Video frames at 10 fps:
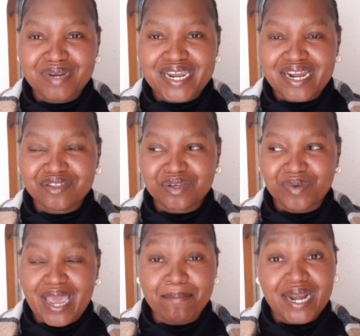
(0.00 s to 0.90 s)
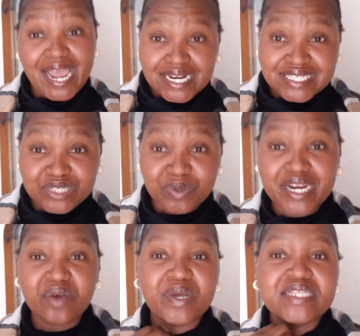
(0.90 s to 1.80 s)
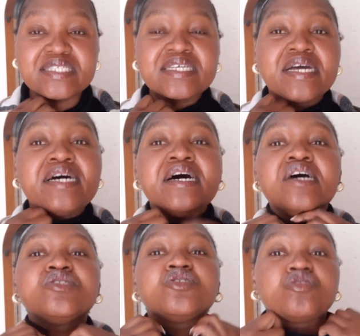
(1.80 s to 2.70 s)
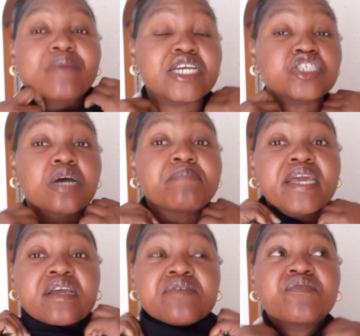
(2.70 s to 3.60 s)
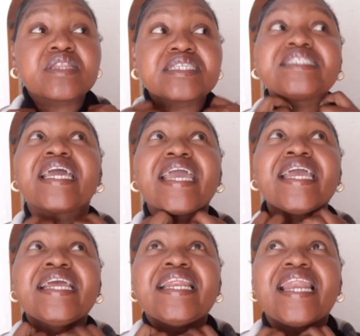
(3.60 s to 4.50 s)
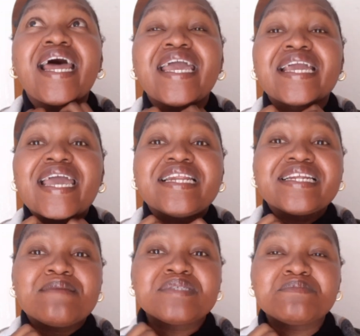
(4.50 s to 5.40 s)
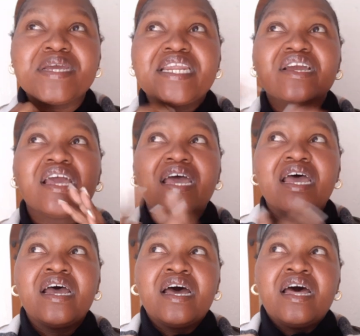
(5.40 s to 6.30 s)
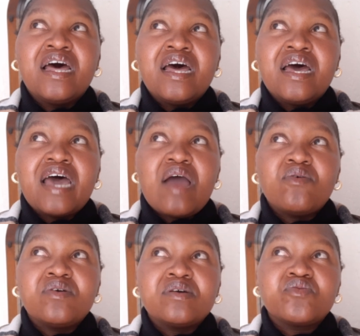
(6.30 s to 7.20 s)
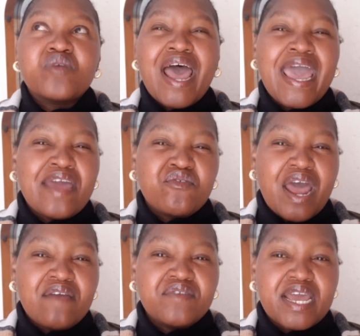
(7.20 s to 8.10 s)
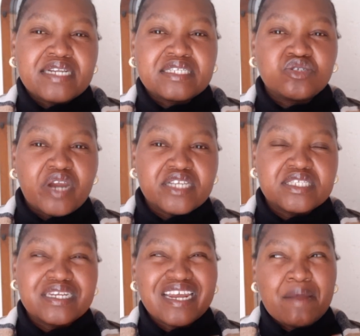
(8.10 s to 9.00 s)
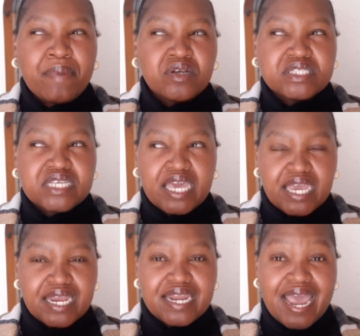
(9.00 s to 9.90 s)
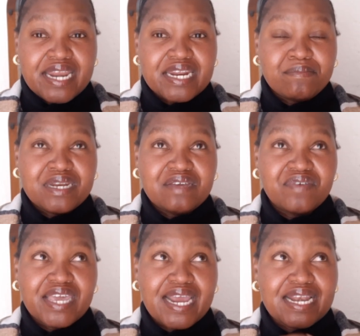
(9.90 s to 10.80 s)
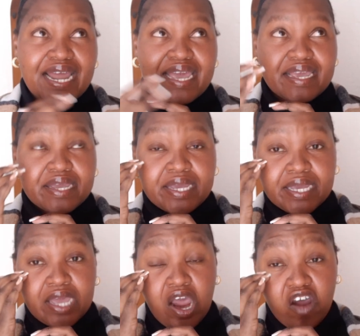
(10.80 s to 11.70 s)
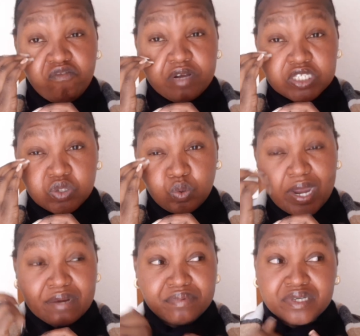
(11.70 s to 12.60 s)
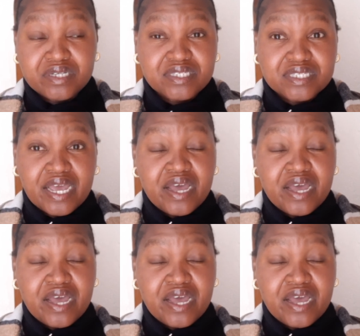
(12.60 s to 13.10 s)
plan out the way I planned it when I went to do my shopping for the day. Like, I ended up spending I arrived at Dragon City at about 10. I ended up leaving at like 1:30 because,